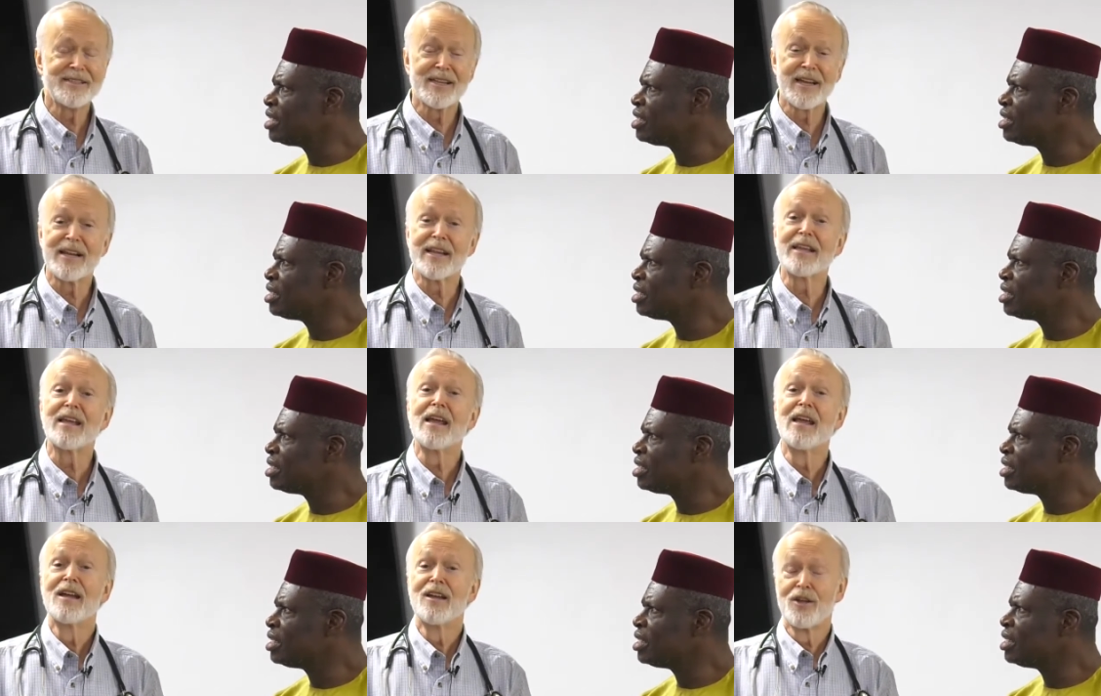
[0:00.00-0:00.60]

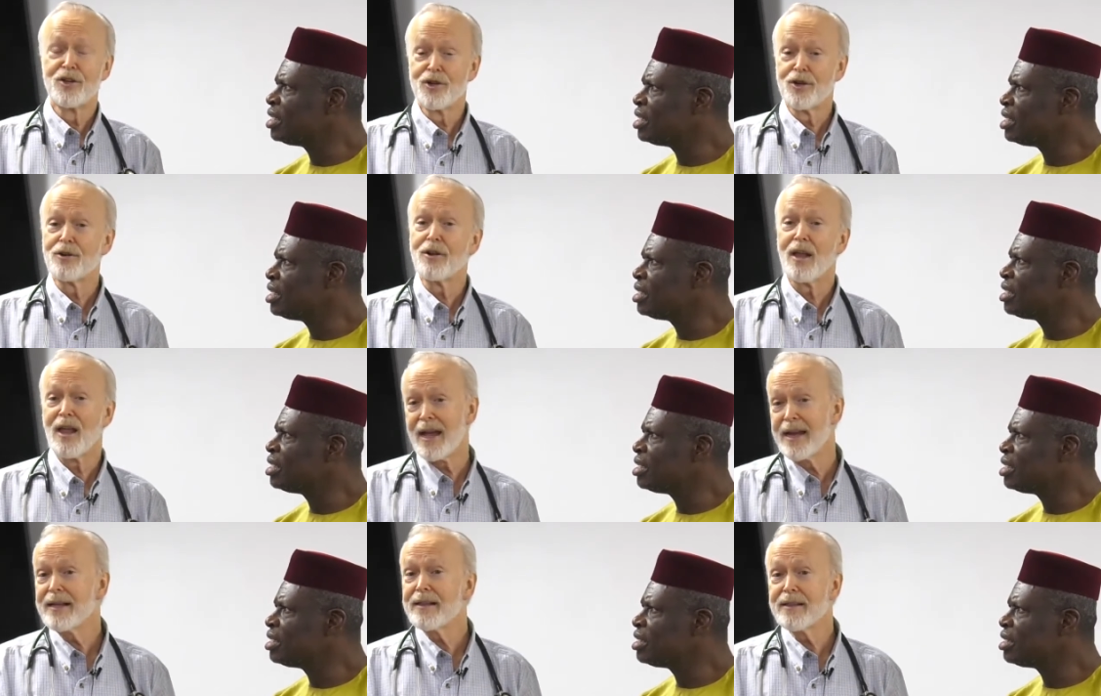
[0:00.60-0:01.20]
Speaker 1: setting, you're
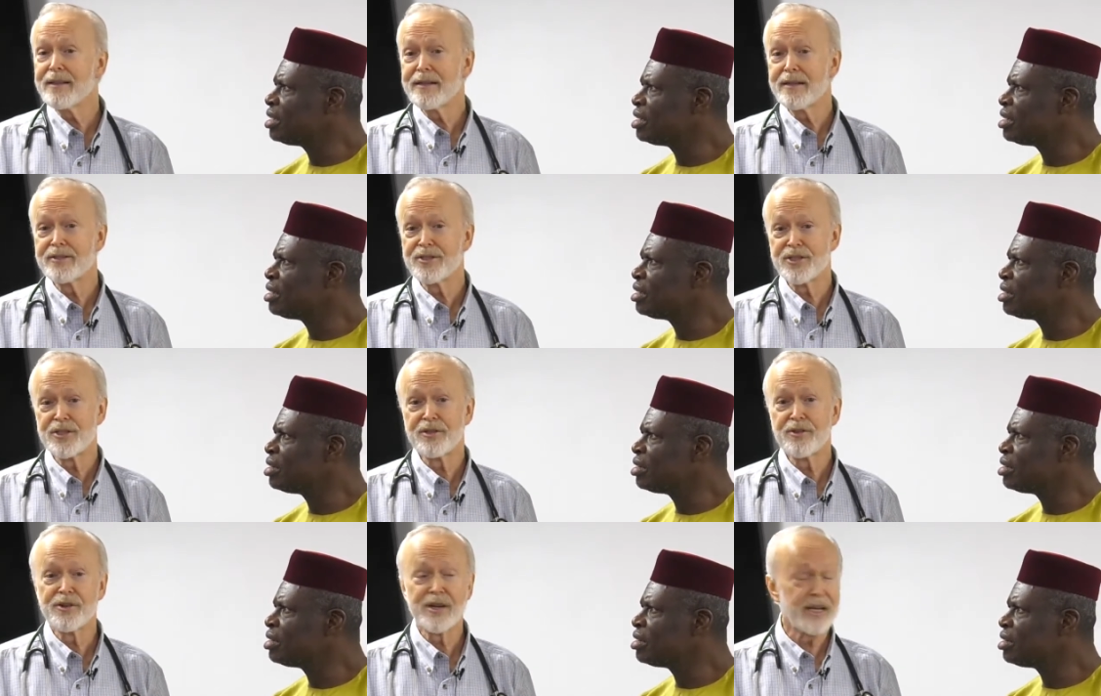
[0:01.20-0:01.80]
likely to
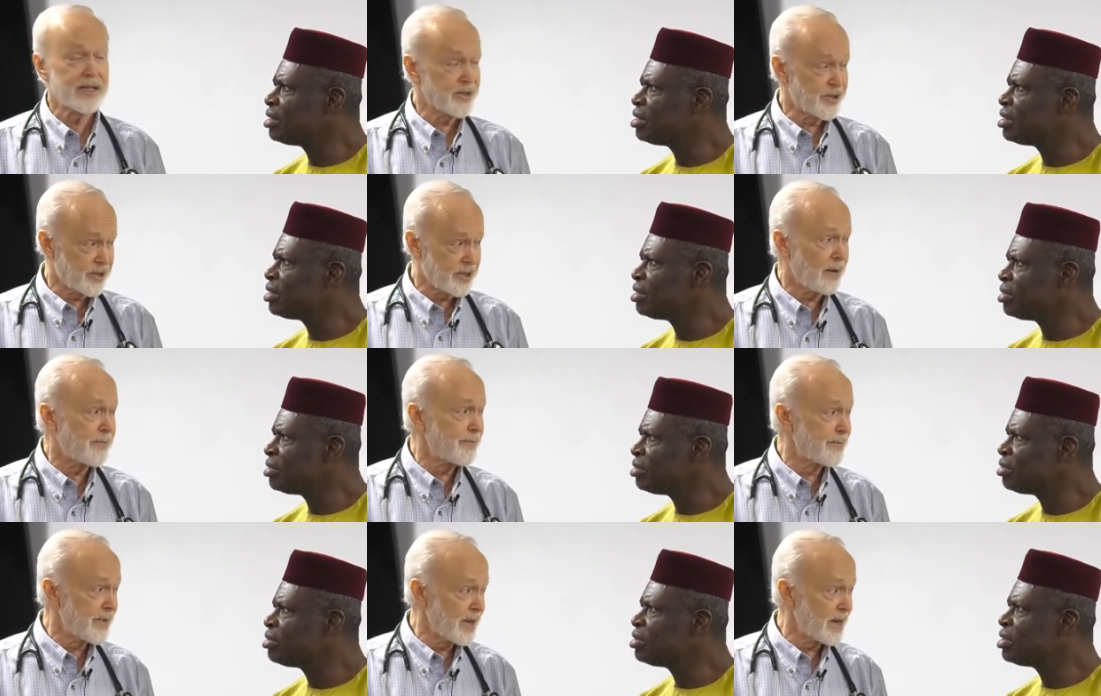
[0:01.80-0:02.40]
still get some